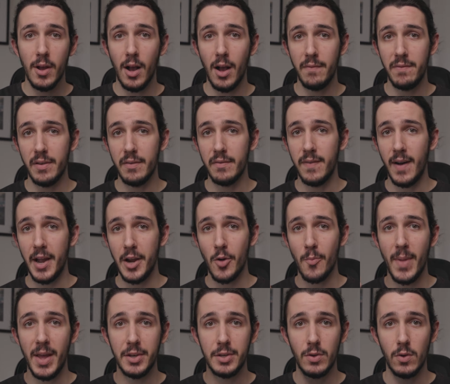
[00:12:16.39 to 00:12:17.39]
of
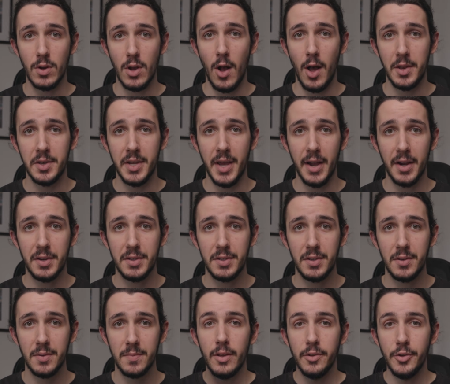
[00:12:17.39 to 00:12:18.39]
environmental
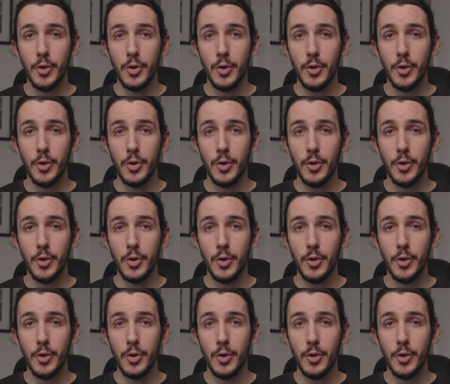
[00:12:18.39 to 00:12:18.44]
context.